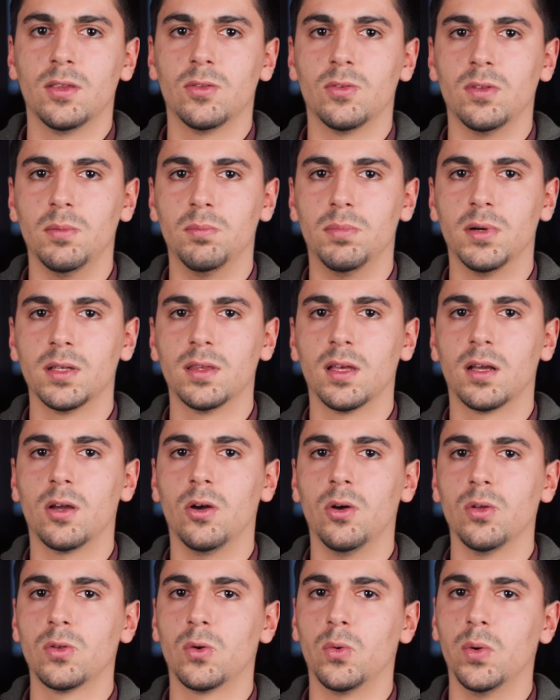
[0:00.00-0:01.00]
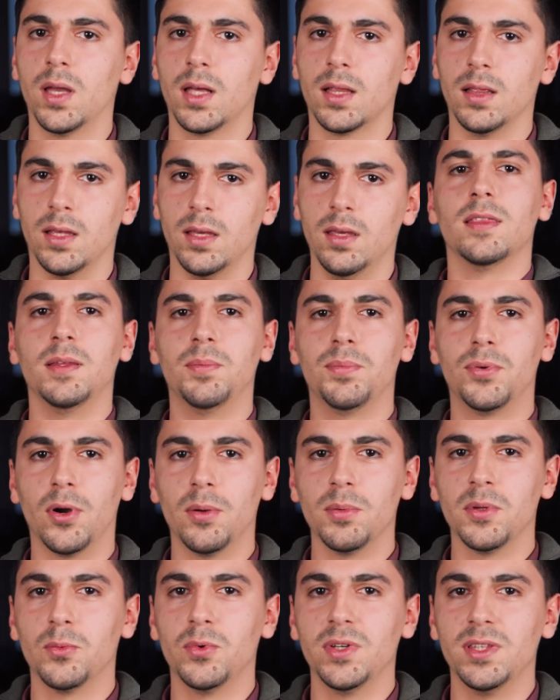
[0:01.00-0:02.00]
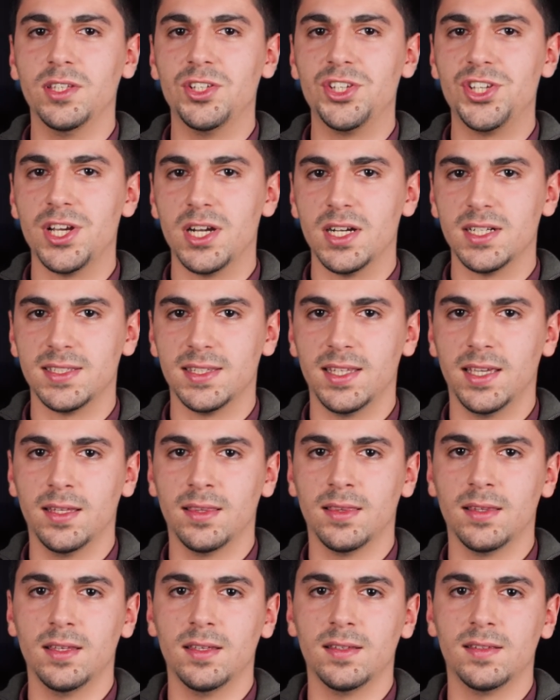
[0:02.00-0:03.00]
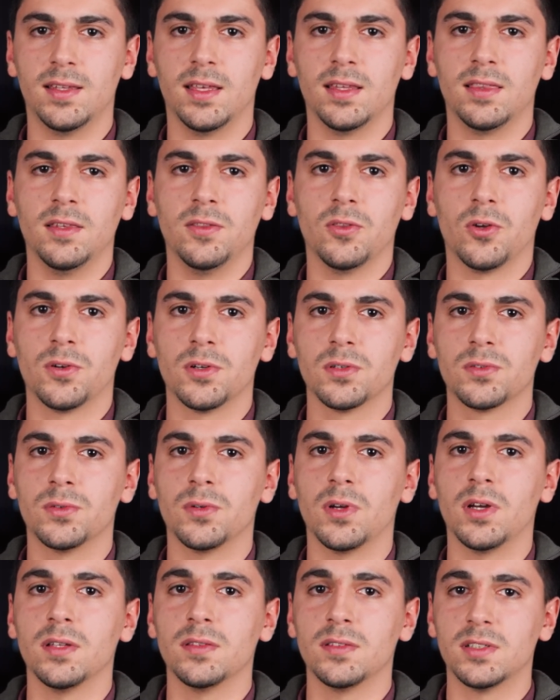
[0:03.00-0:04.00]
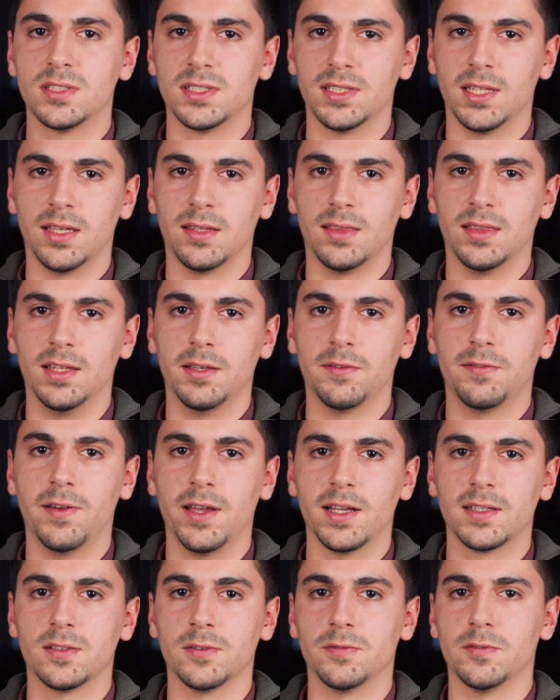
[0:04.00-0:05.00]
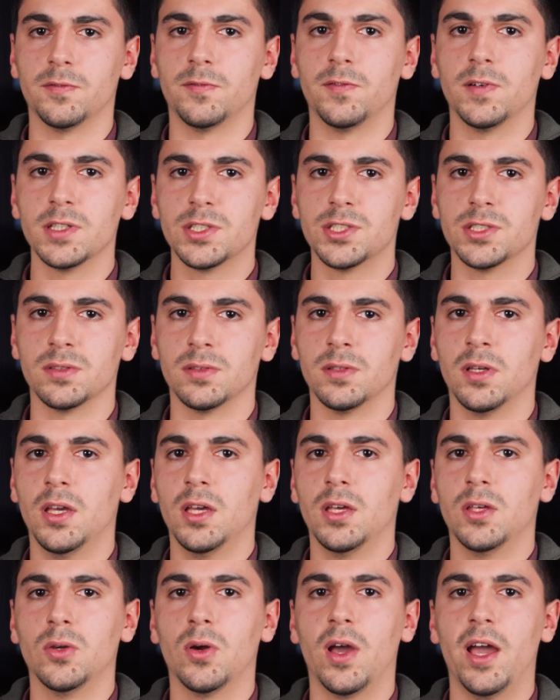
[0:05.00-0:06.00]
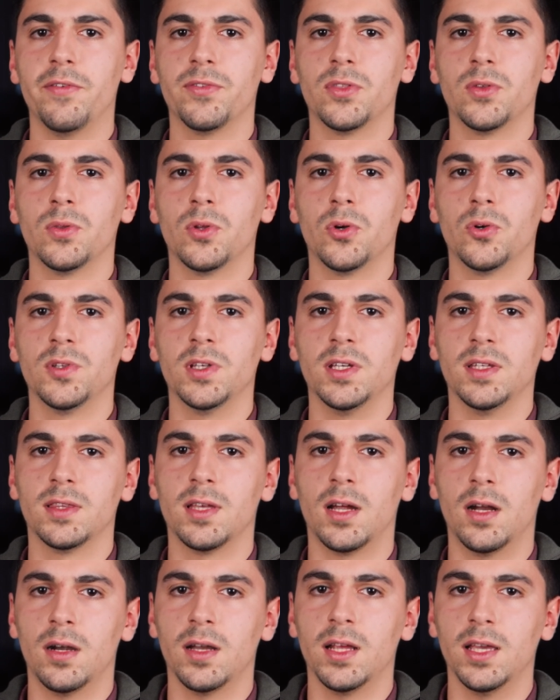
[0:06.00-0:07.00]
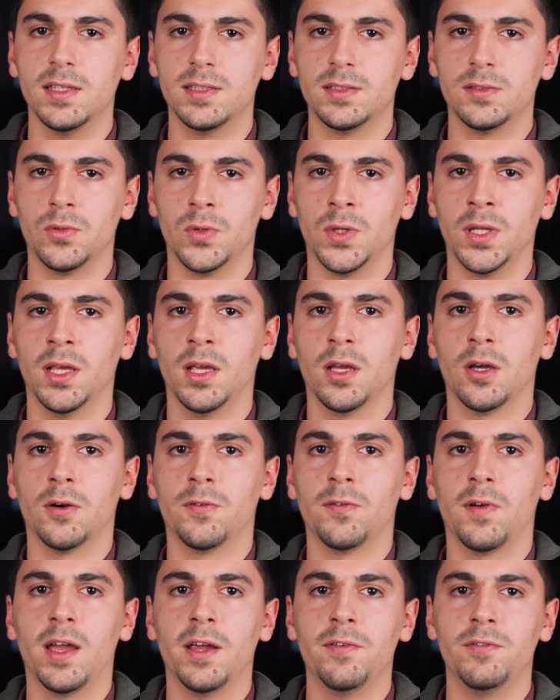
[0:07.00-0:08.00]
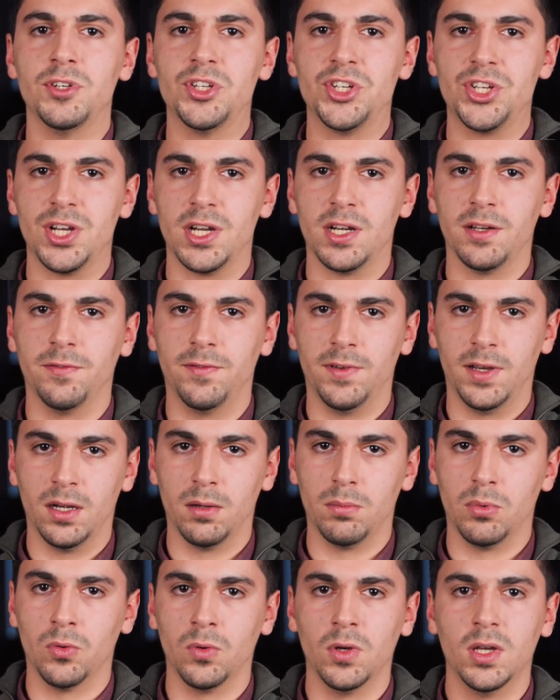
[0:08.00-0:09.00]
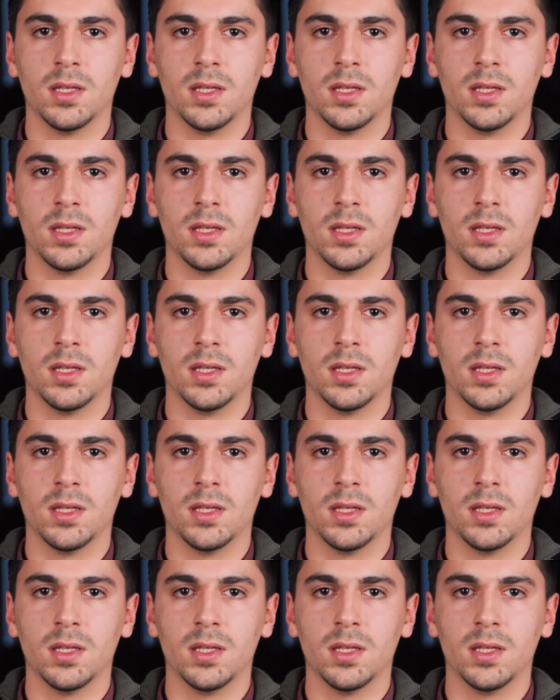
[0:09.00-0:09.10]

to debug the code quickly. The problem with the shared state is that in order to understand the effects of a function, you have to know the entire history of every shared variable